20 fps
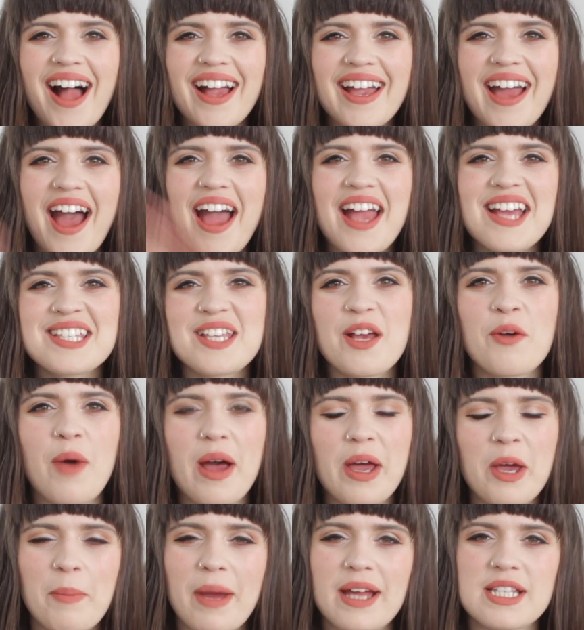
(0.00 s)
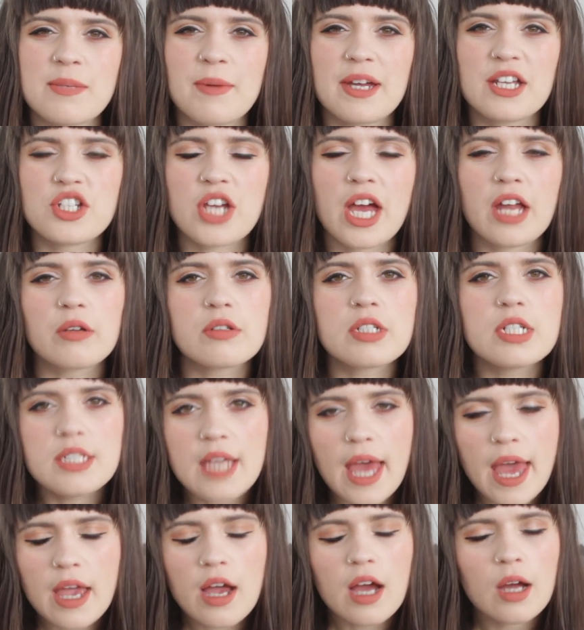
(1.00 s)
Hi guys and welcome back to my channel.
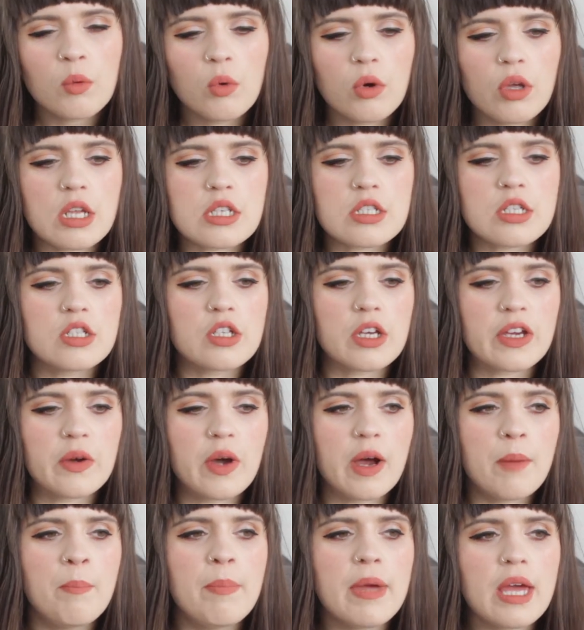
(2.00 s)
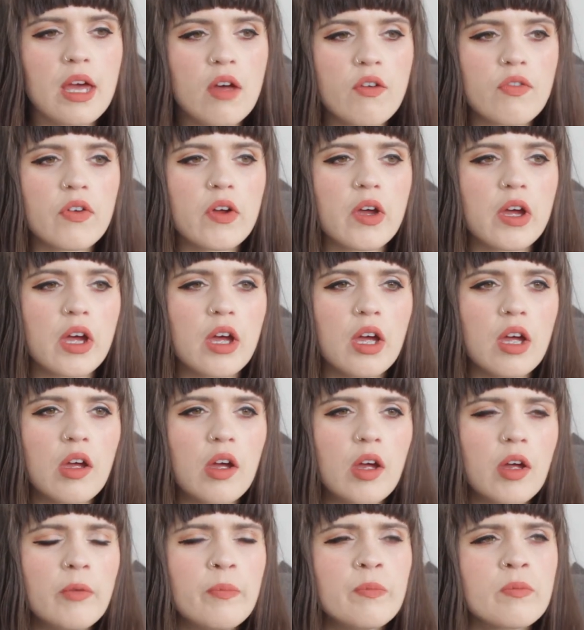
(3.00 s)
Today I wanted to do a bit of
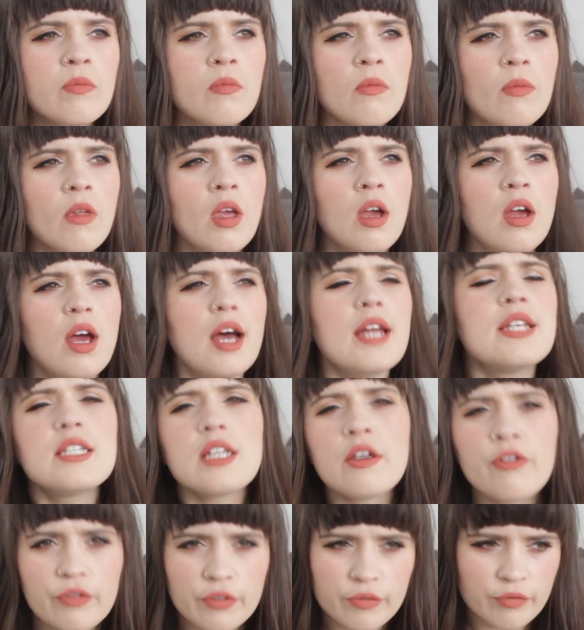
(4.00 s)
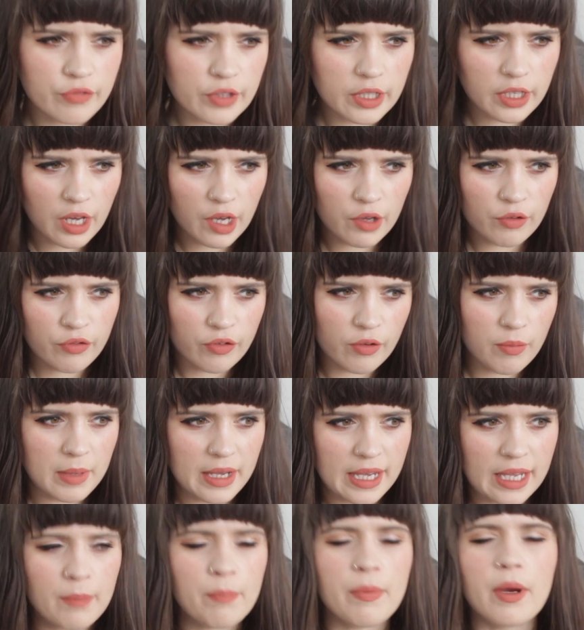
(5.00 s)
a different video for
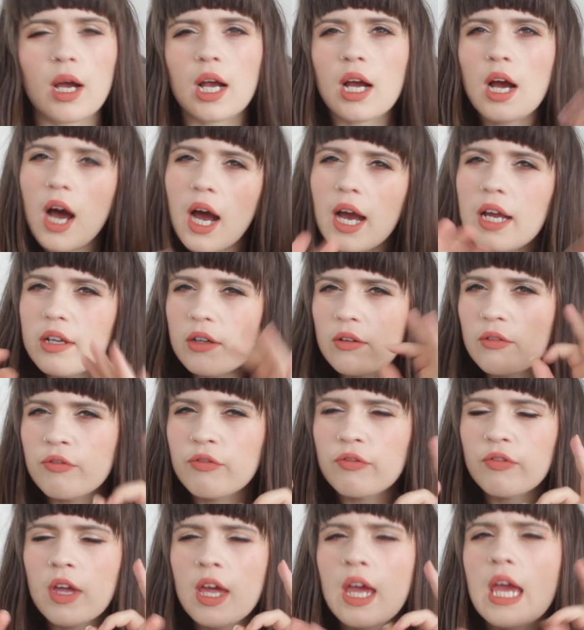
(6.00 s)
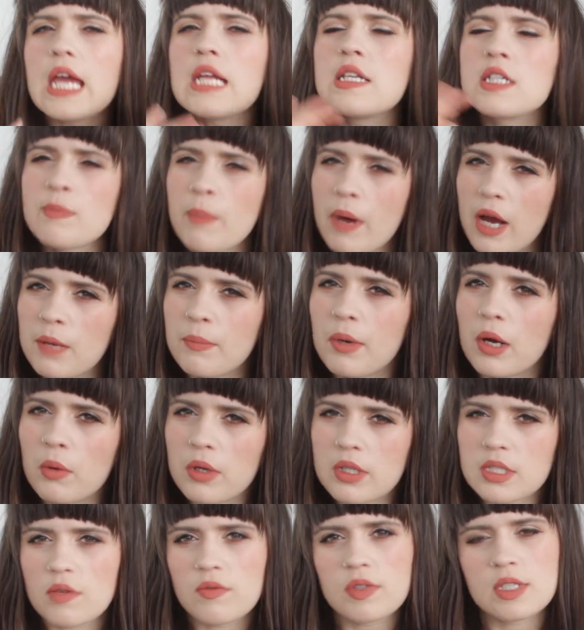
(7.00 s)
me, but kind of inspired by
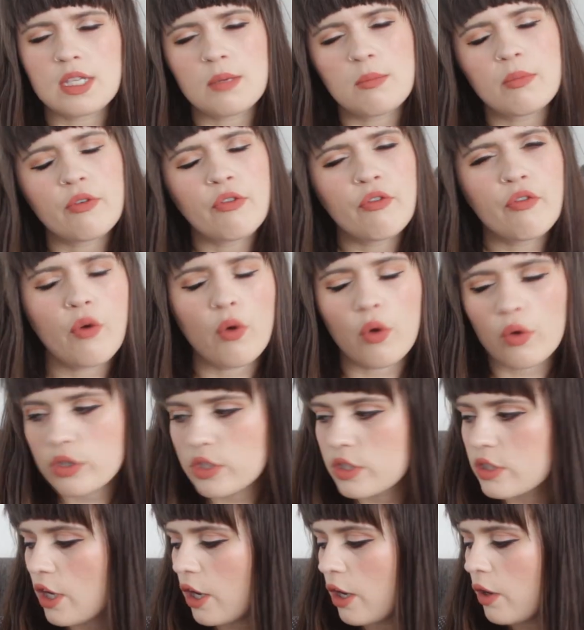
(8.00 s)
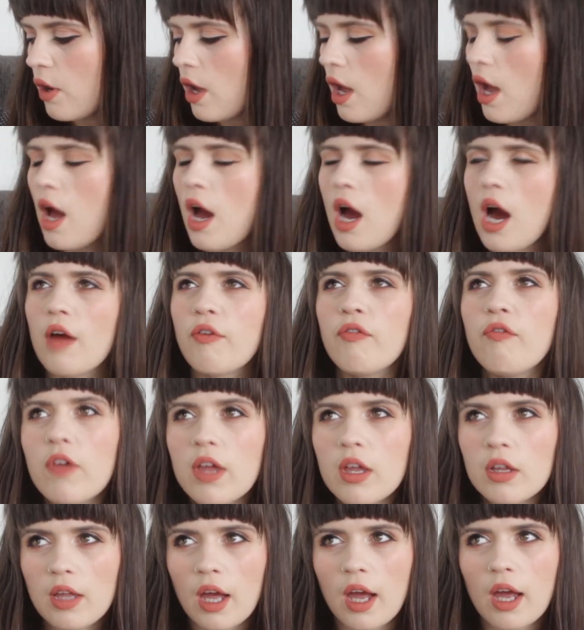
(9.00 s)
ones I've seen before. So I
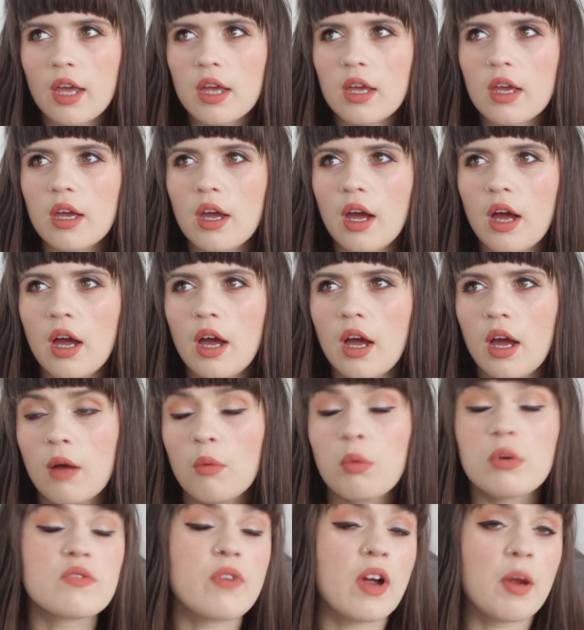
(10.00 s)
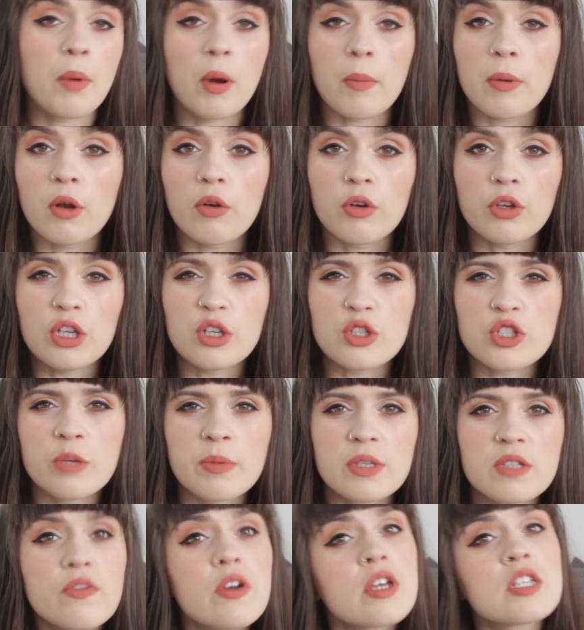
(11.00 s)
feel like what's very popular on
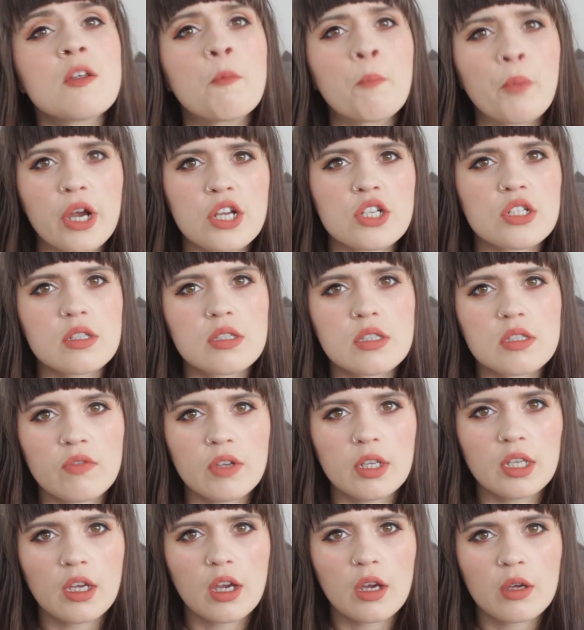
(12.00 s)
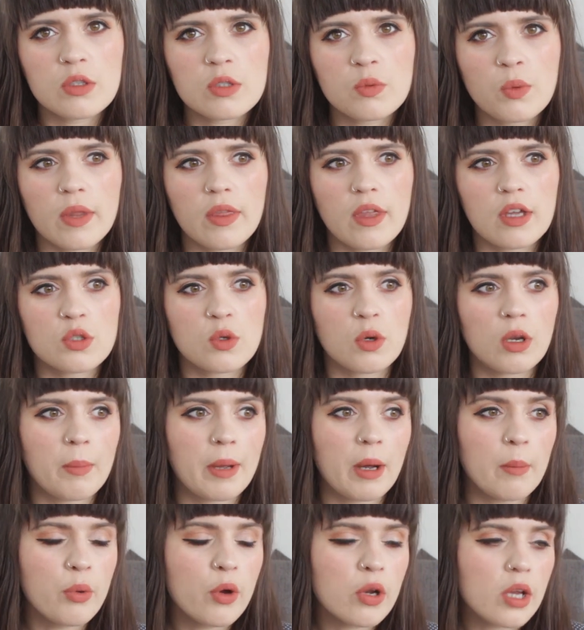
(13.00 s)
YouTube is first impressions videos when they're talking
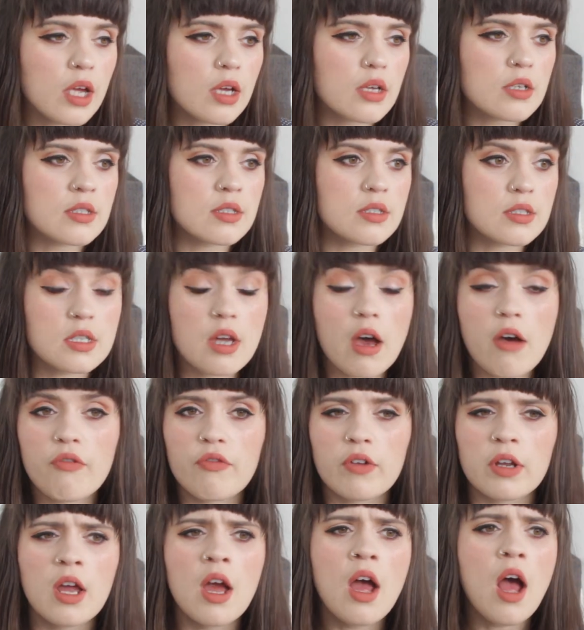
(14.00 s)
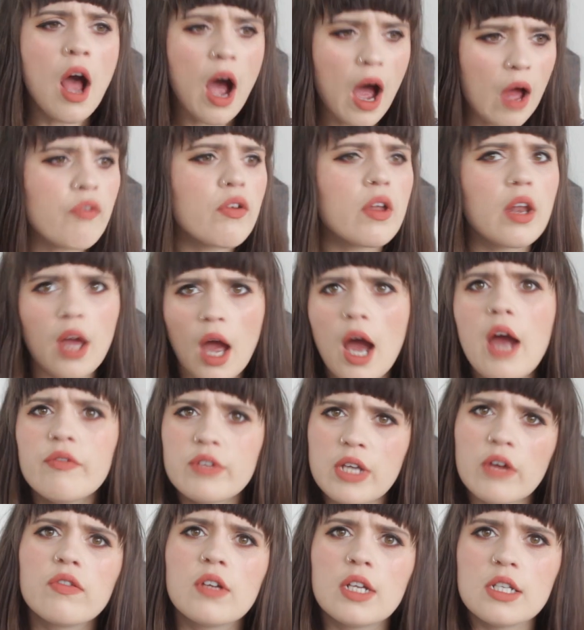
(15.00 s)
about products and stuff, and I feel like
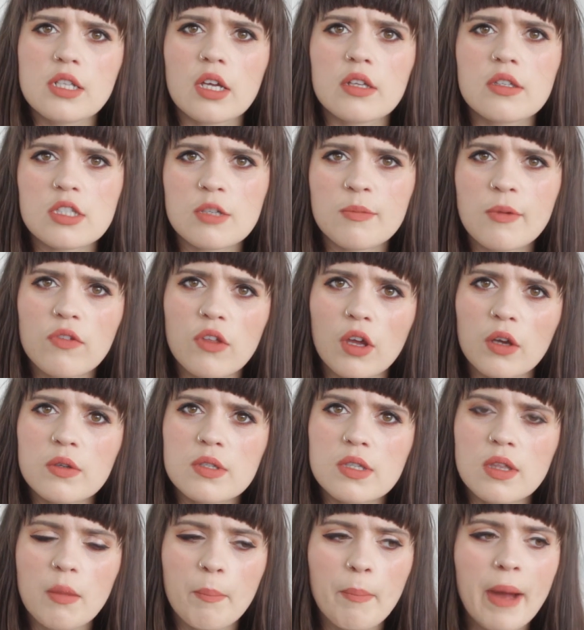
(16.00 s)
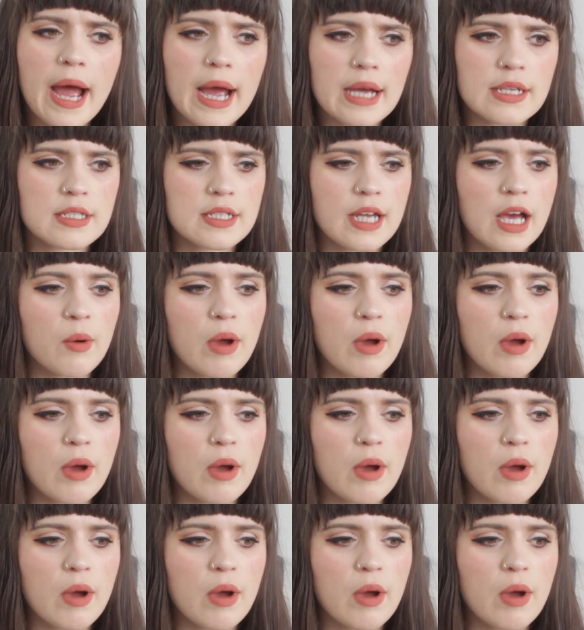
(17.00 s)
I've definitely done some of those in the past.